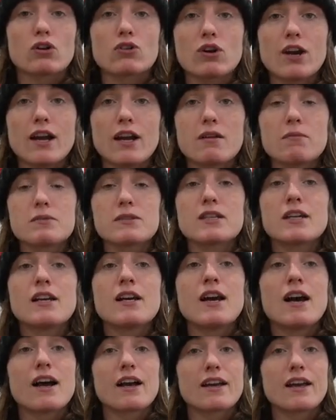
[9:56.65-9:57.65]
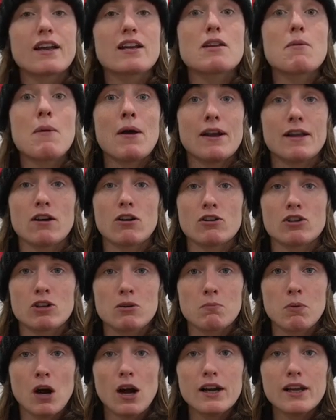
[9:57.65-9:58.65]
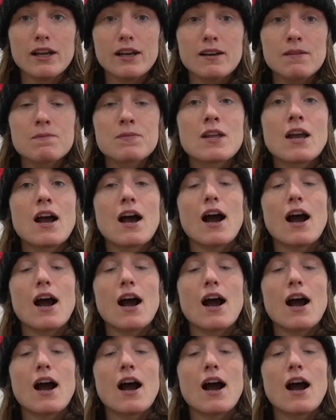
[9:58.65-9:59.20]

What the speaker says: grams, again, depending on your body.